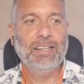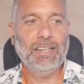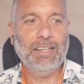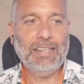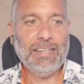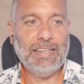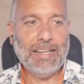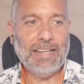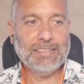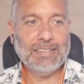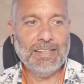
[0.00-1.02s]
He
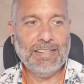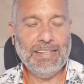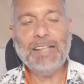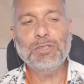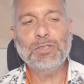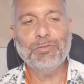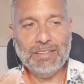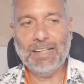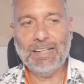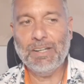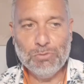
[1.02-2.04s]
had to find
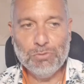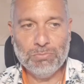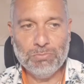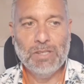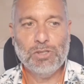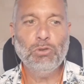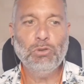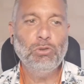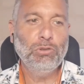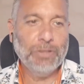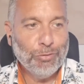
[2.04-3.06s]
out a new
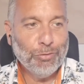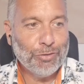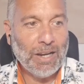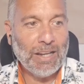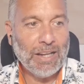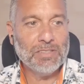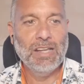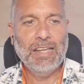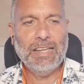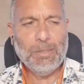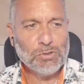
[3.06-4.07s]
school, new friends.
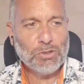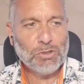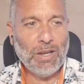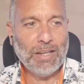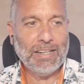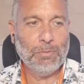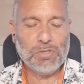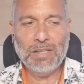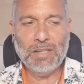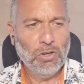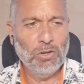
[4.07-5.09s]
He was crying and he was
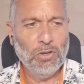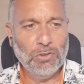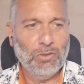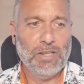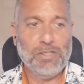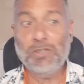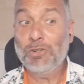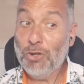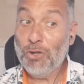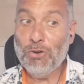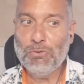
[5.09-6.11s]
saying, no, let's not
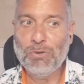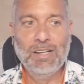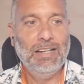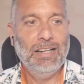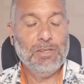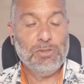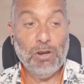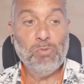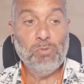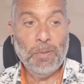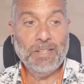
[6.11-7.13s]
go. So I
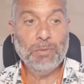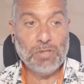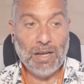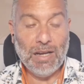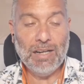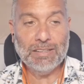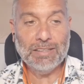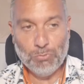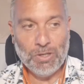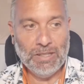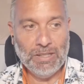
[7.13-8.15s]
repeat, it was hard,
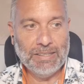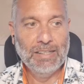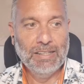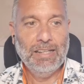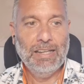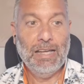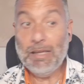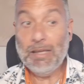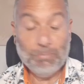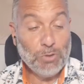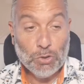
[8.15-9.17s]
really.
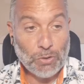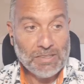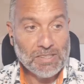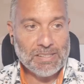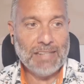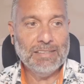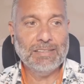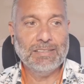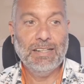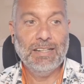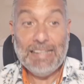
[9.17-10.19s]
You could understand it.
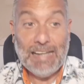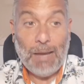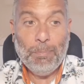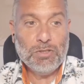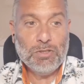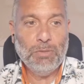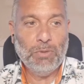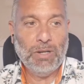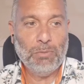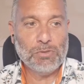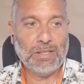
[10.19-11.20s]
It happened to me when
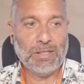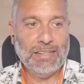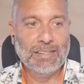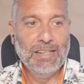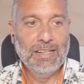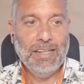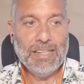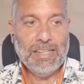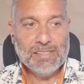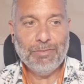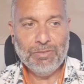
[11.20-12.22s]
I was a kid.
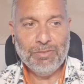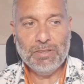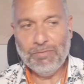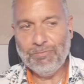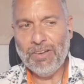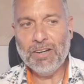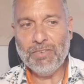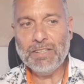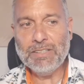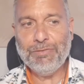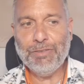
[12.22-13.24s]
It's very, very
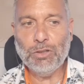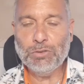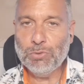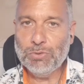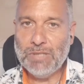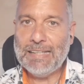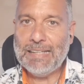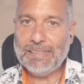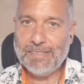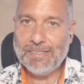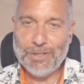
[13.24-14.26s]
difficult to take a
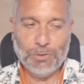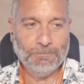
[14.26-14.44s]
decision.